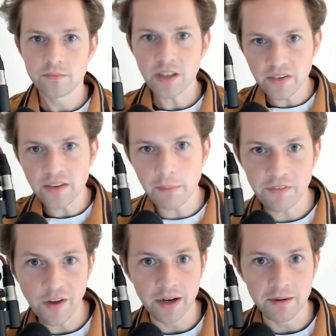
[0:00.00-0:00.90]
This is going to be
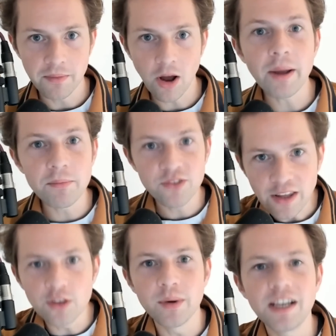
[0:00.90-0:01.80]
fun. I am
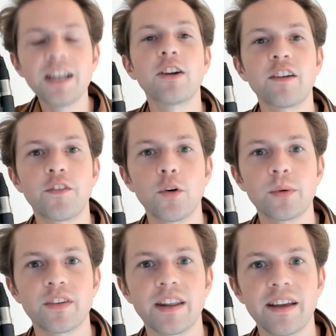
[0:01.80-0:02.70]
genuinely looking forward
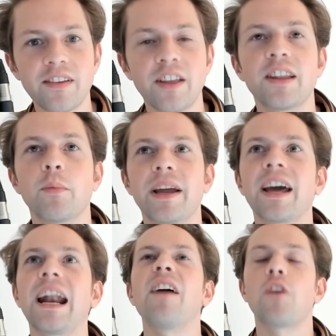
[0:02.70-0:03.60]
to this. I think that we are
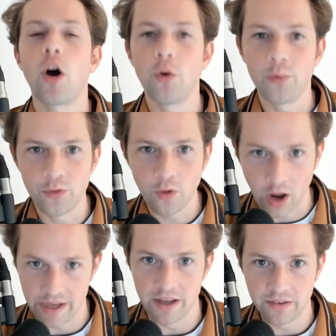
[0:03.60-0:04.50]
going to have a
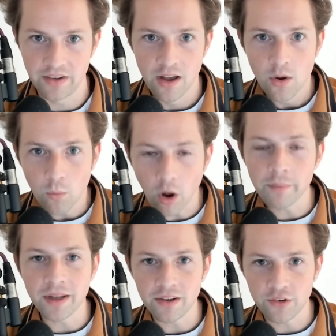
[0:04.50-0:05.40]
riot. What I'm
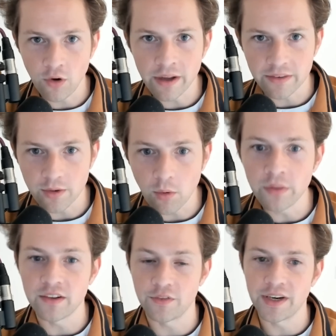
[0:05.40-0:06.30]
going to try and do on
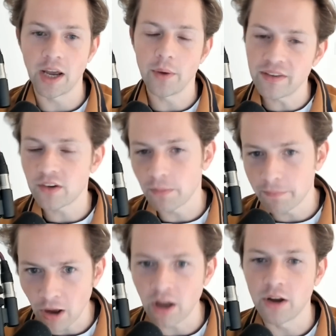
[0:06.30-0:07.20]
this video is
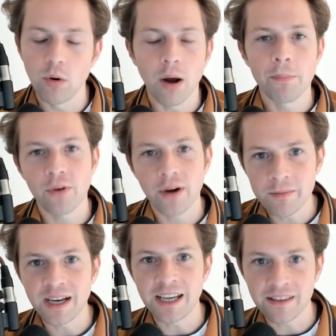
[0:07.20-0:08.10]
compile a
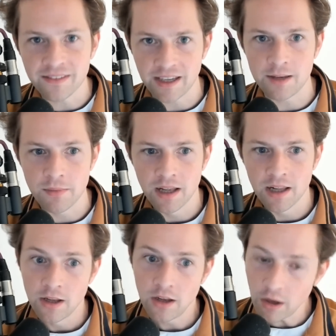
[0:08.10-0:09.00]
Premier League team
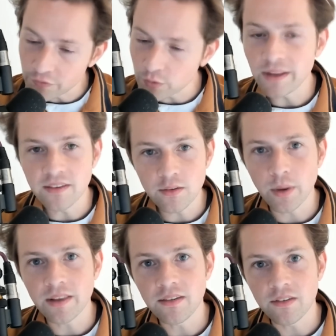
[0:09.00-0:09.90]
of
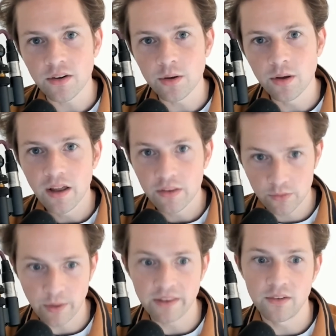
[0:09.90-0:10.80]
2022
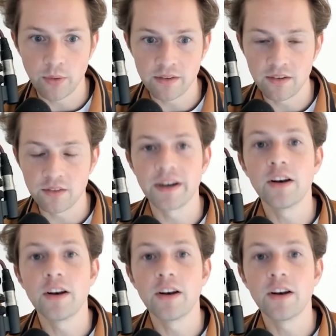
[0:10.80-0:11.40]
2023.